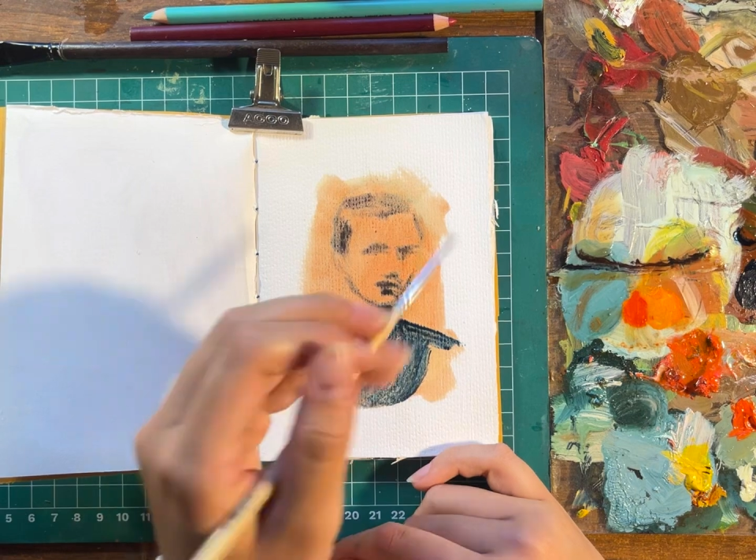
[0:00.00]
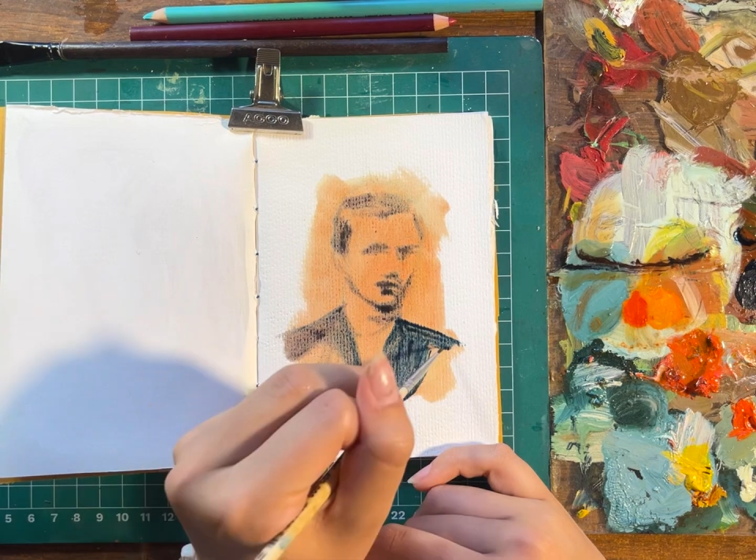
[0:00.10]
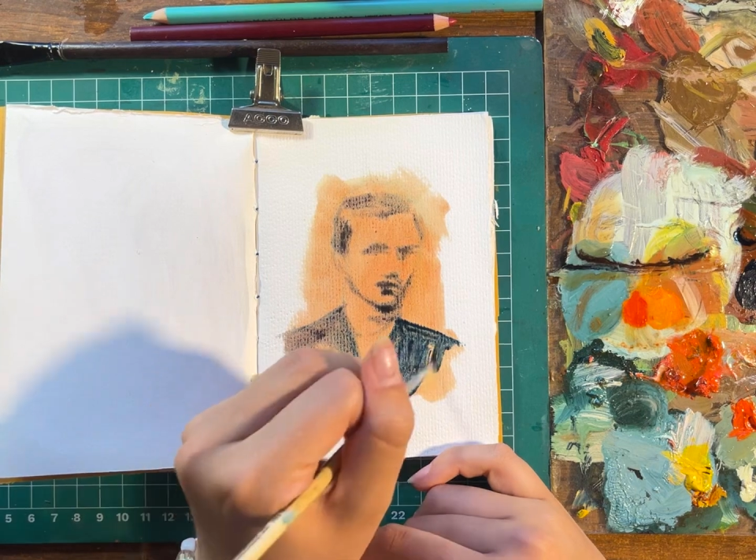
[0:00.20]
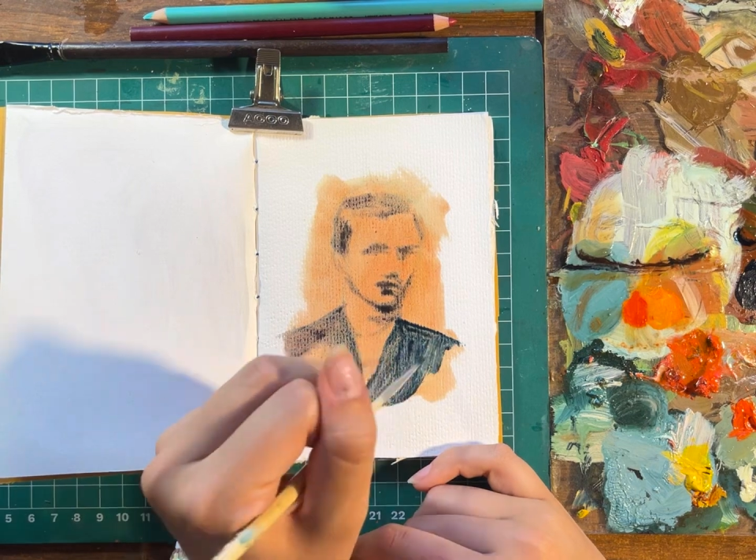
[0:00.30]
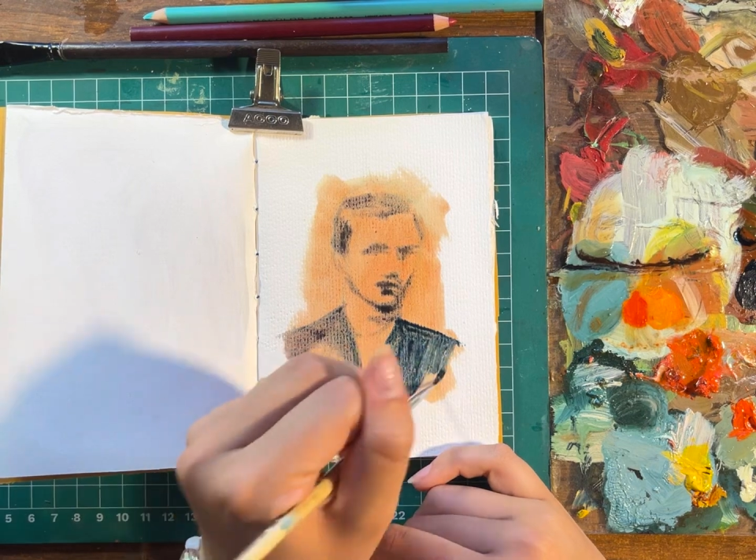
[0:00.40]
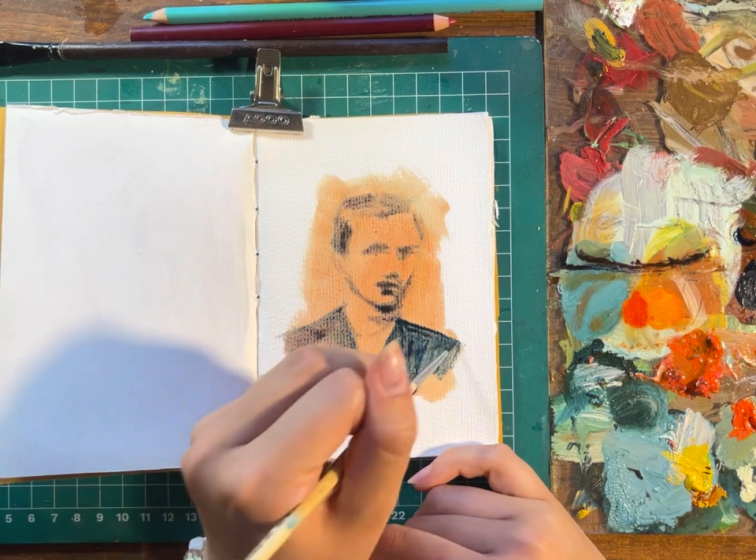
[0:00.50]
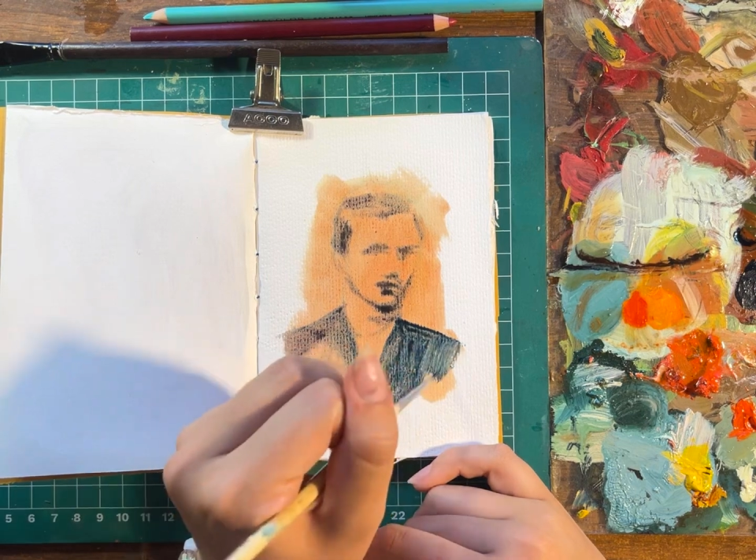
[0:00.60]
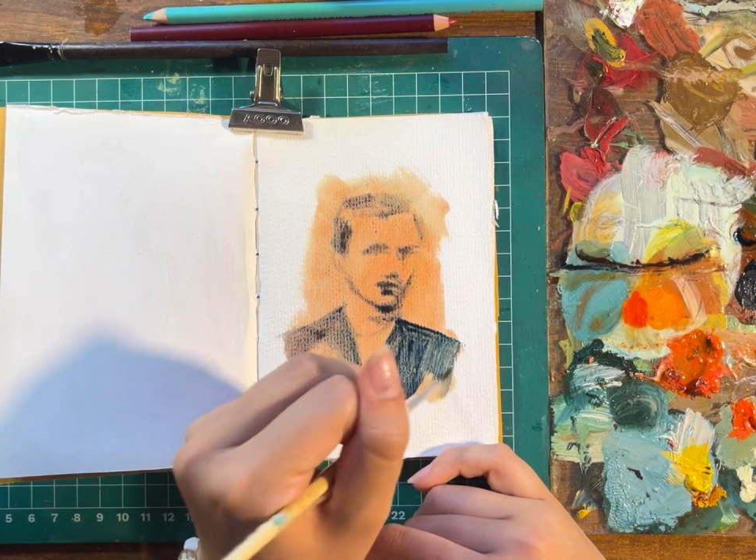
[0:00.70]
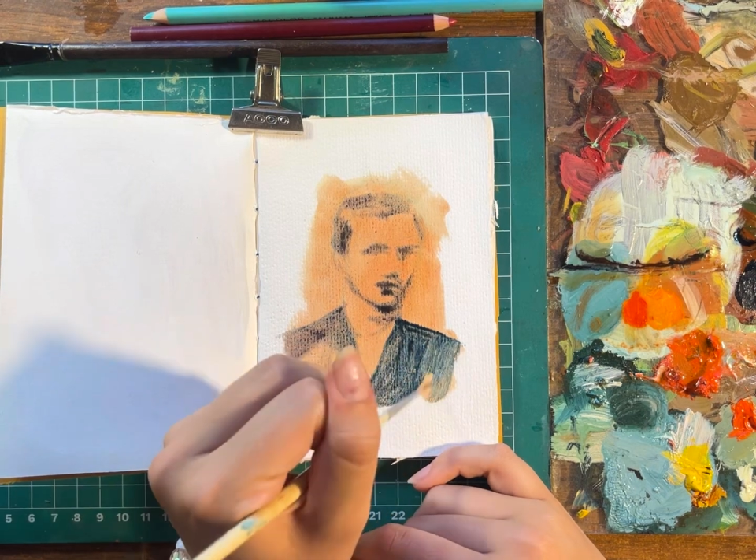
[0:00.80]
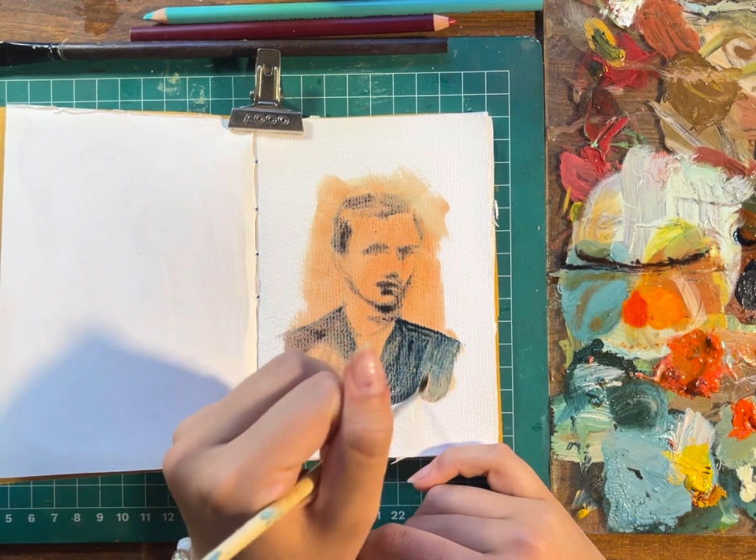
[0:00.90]
Also,
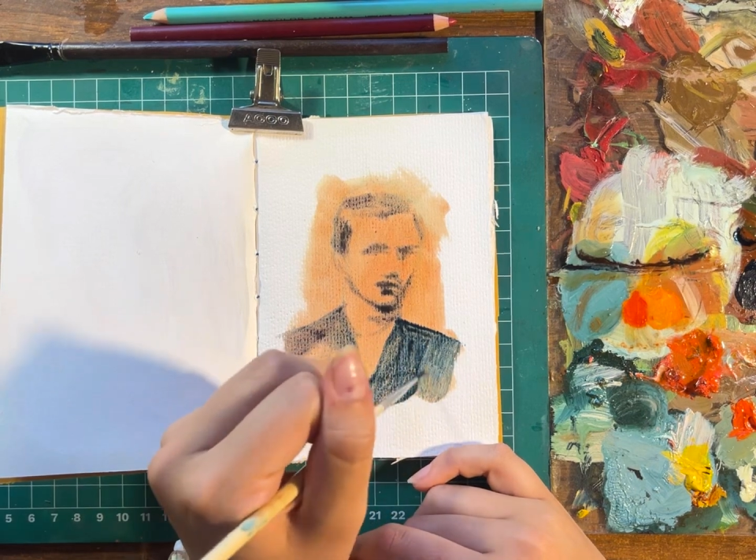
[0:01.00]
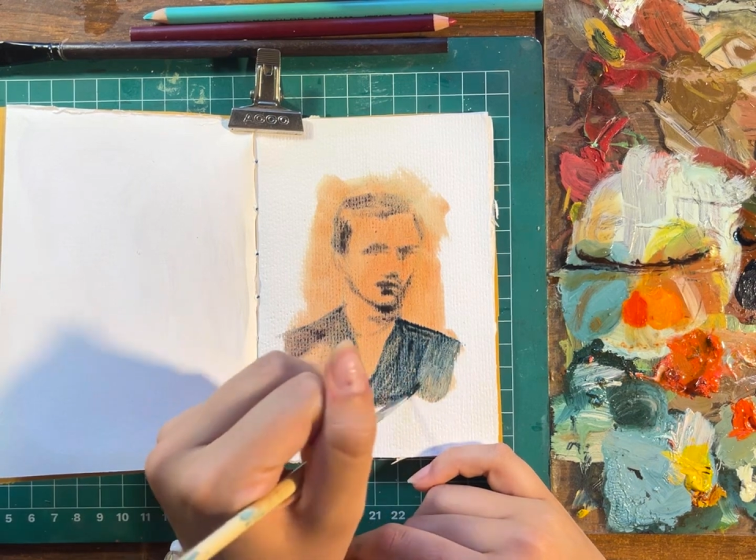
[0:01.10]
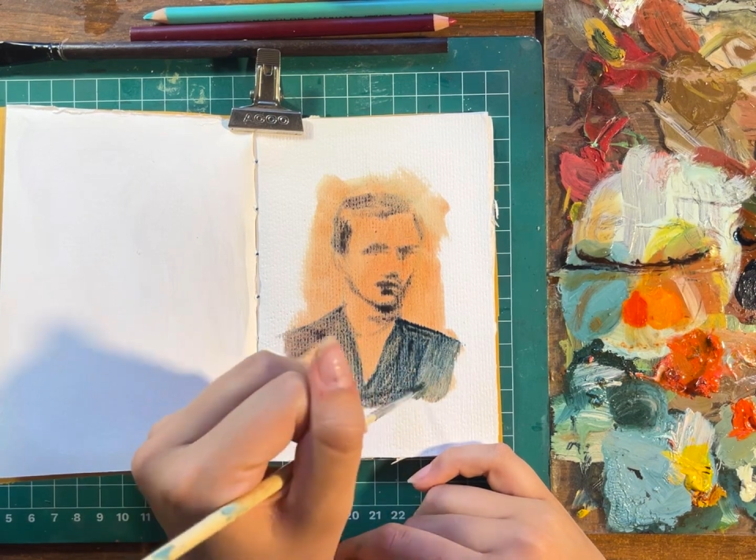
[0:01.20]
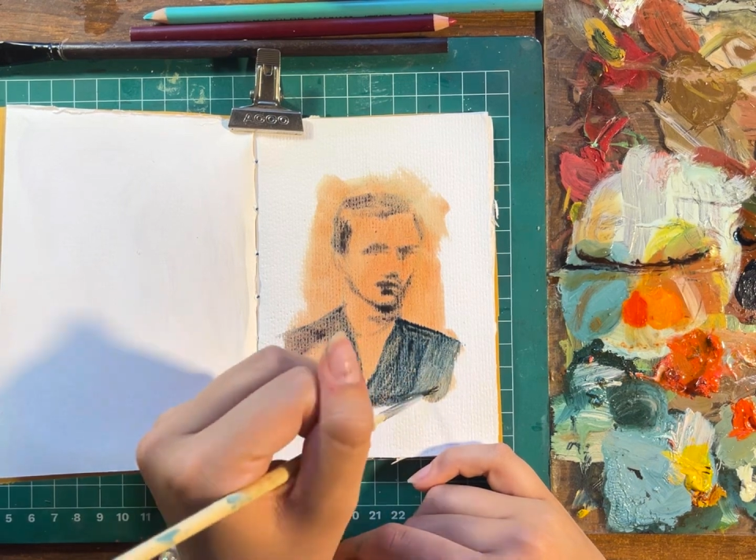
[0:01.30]
this picture